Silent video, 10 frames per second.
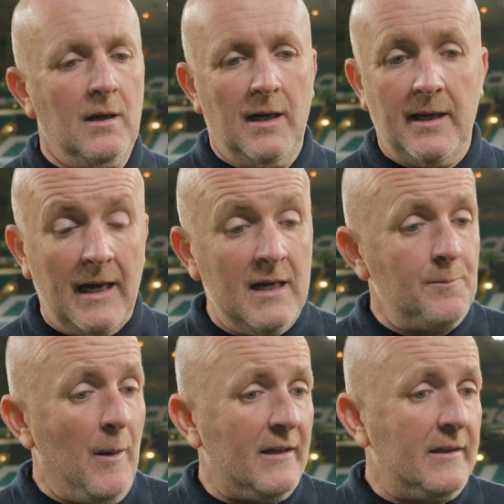And
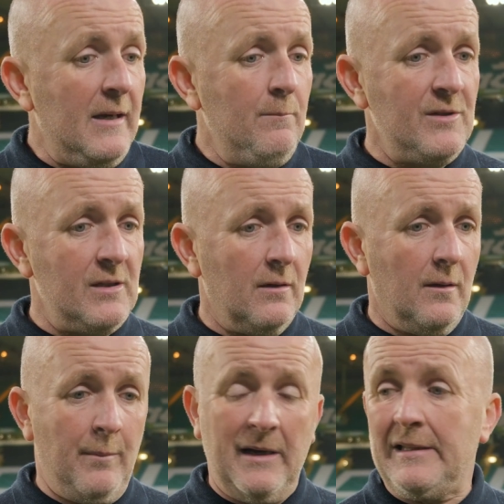against big teams
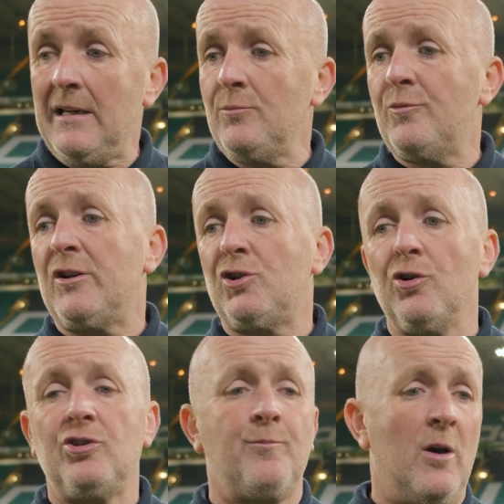with
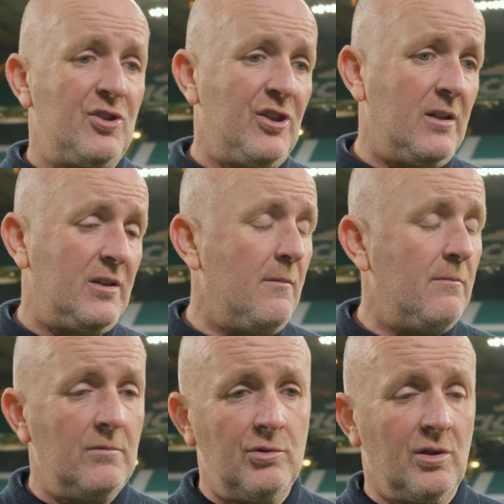huge budgets and